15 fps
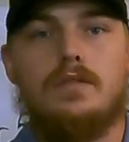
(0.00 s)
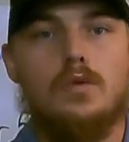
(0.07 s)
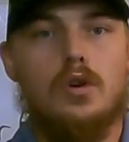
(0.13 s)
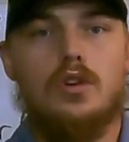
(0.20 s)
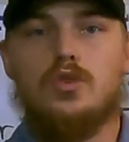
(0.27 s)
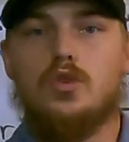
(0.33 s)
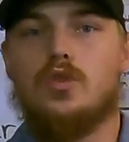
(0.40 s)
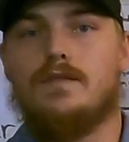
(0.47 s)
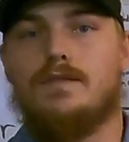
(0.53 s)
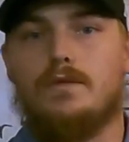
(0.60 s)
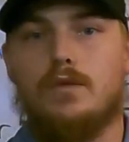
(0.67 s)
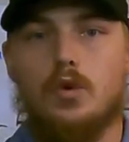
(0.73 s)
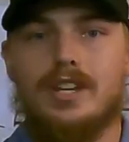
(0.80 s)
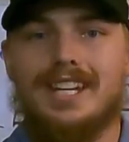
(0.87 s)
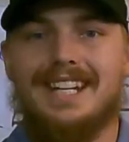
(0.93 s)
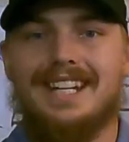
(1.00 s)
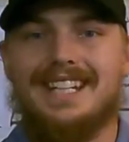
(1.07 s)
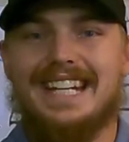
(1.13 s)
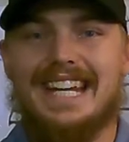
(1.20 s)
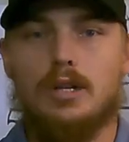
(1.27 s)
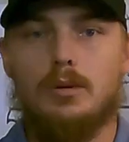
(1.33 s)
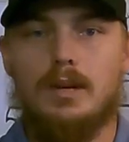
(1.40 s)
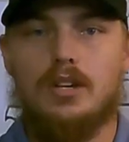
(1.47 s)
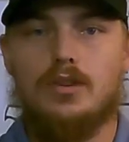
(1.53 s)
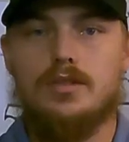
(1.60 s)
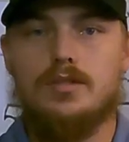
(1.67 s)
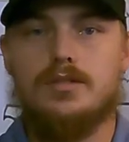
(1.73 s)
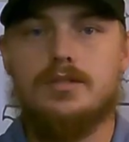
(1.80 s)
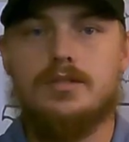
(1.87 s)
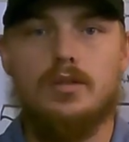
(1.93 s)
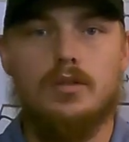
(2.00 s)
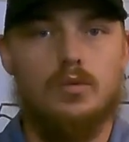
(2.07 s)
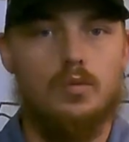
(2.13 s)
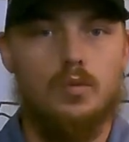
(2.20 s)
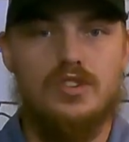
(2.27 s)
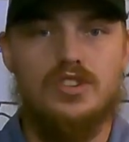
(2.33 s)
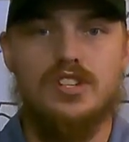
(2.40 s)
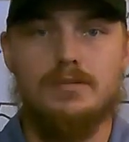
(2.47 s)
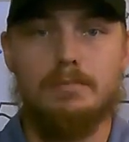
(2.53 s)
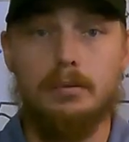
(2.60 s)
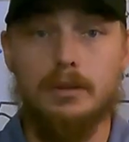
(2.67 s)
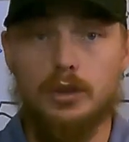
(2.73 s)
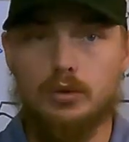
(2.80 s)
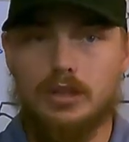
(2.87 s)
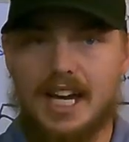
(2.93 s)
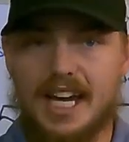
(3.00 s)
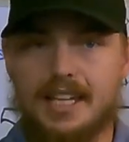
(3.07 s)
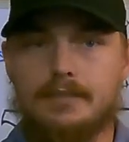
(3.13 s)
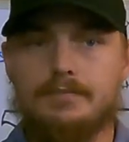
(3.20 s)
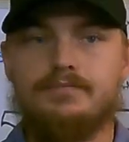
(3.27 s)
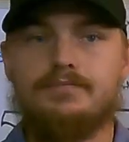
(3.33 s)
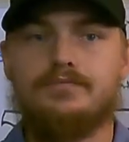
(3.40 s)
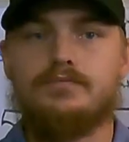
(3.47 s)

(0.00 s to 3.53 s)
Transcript: 440 nanometers, which is blue light.